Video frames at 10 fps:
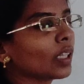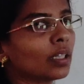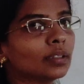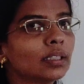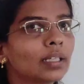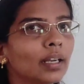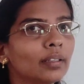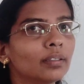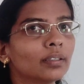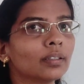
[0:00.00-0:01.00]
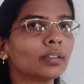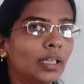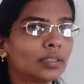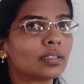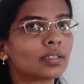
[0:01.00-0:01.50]
Is it correct?
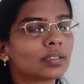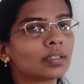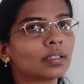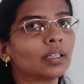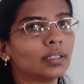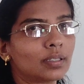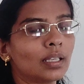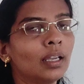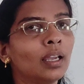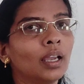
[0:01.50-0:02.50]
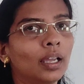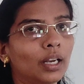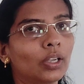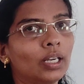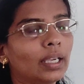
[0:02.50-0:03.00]
Yes, it's a
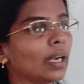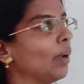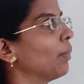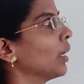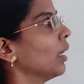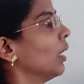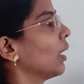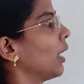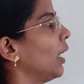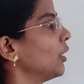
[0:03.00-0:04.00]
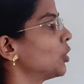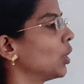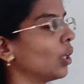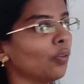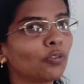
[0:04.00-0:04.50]
regular grammar.
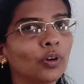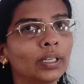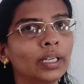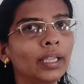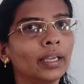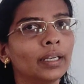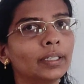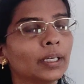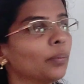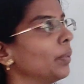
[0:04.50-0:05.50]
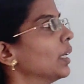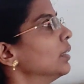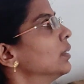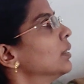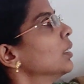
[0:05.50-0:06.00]
Collection of only
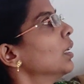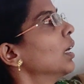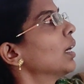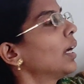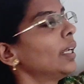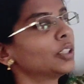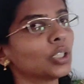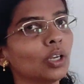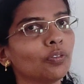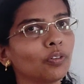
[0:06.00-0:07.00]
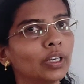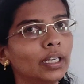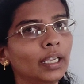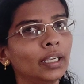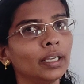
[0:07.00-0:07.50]
terminals. Collection of
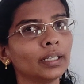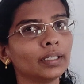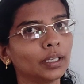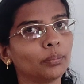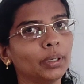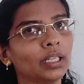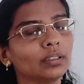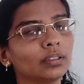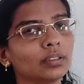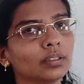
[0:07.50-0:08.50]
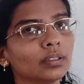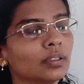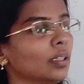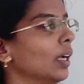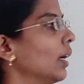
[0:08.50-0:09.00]
only terminals.
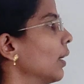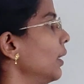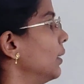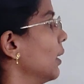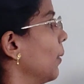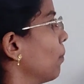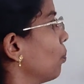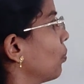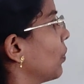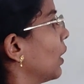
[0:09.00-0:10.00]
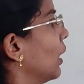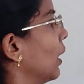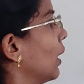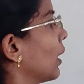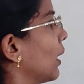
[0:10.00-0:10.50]
Right?
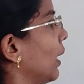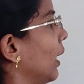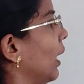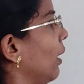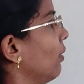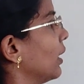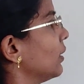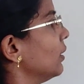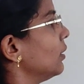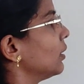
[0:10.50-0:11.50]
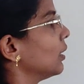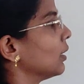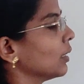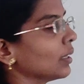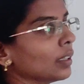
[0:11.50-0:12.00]
Can I have like
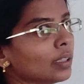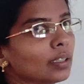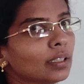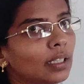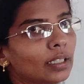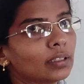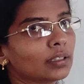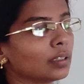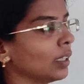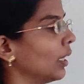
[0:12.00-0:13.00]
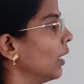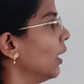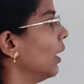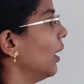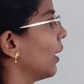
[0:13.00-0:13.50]
this? Yes.
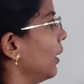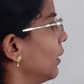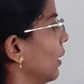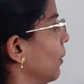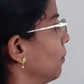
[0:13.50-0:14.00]
Right?